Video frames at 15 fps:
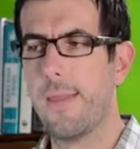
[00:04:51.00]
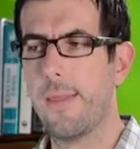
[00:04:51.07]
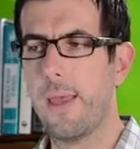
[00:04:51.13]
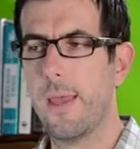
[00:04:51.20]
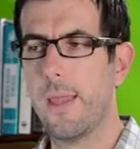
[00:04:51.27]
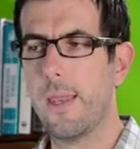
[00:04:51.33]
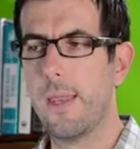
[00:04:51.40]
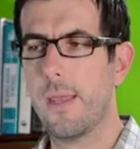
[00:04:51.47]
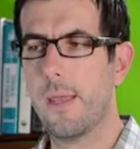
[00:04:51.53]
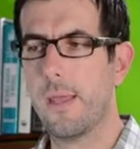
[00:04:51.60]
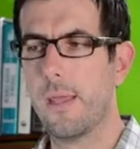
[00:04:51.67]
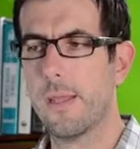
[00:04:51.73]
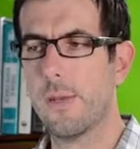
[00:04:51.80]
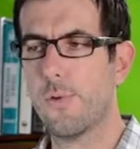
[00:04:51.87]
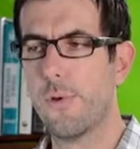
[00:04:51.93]
And then
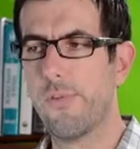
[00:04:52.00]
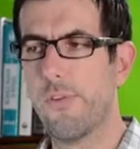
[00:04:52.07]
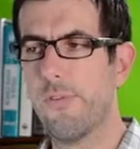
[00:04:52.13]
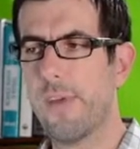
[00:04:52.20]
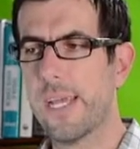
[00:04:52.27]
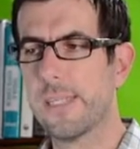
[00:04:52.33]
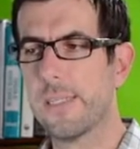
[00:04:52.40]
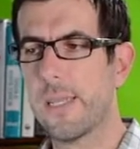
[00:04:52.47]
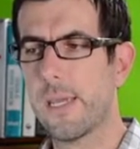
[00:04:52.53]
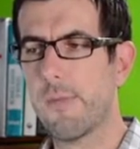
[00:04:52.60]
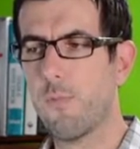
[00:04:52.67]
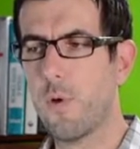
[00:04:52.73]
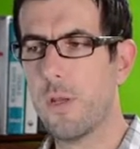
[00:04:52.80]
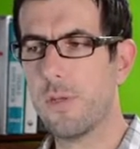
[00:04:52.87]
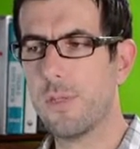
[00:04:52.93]
derivative of x to
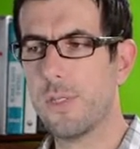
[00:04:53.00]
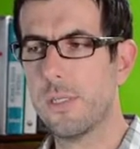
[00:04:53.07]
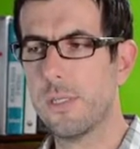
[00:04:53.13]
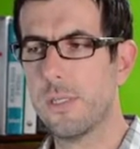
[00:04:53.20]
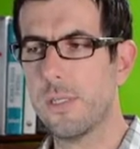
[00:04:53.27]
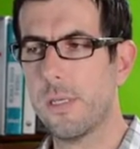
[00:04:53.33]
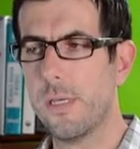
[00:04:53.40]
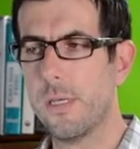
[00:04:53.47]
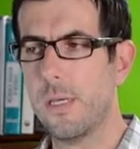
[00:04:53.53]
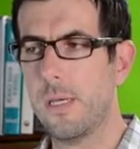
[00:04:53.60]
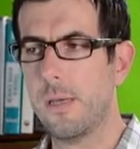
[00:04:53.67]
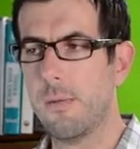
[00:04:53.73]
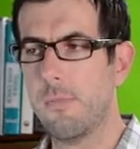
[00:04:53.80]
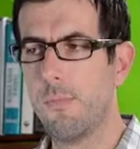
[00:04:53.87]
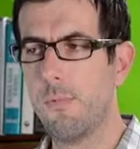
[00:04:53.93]
negative 1 is just
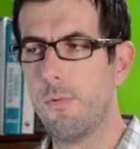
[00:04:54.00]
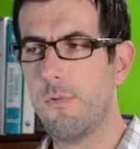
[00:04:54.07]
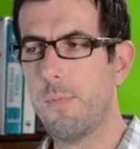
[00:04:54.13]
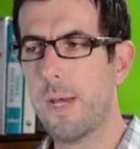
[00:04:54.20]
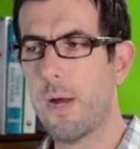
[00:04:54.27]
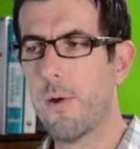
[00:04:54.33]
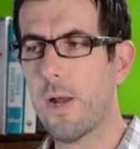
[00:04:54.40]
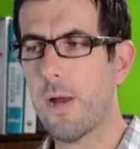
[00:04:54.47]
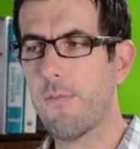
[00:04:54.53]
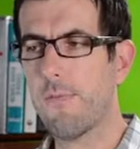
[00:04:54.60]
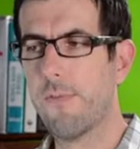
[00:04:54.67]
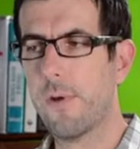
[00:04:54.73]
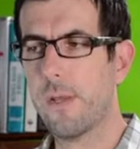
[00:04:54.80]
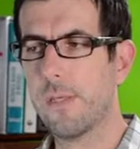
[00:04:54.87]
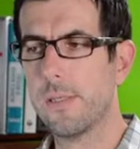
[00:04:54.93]
move the power out
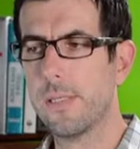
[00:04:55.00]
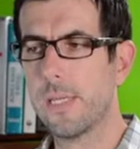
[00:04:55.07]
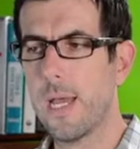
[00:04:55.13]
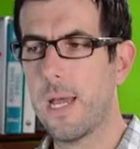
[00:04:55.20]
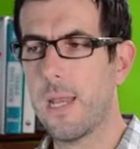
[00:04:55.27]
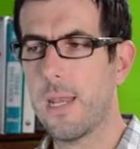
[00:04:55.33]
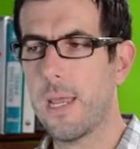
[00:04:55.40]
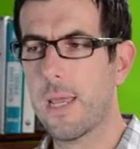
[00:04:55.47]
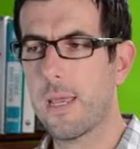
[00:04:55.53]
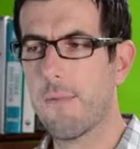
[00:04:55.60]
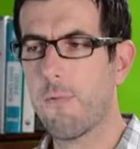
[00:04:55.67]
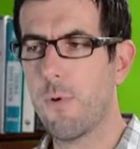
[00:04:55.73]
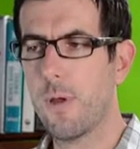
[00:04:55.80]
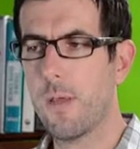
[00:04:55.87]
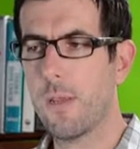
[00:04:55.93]
front. So you got
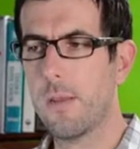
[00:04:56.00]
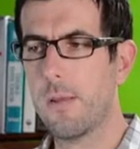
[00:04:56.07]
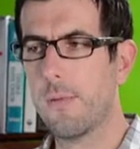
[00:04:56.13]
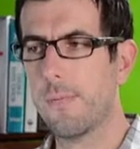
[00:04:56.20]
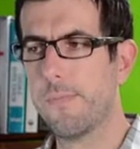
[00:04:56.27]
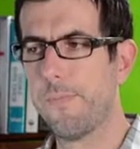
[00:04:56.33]
negative 1